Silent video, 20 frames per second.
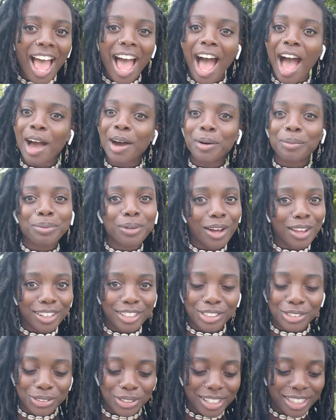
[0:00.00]
I hope y'all
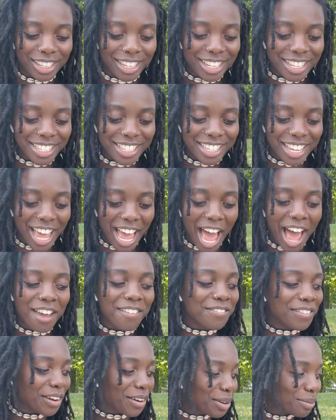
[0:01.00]
enjoyed this. I
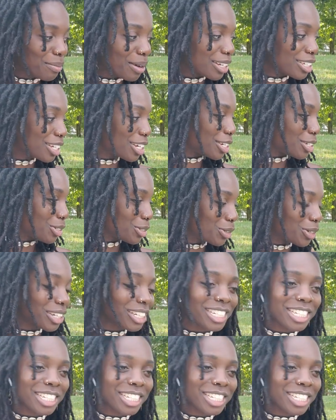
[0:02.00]
very much enjoyed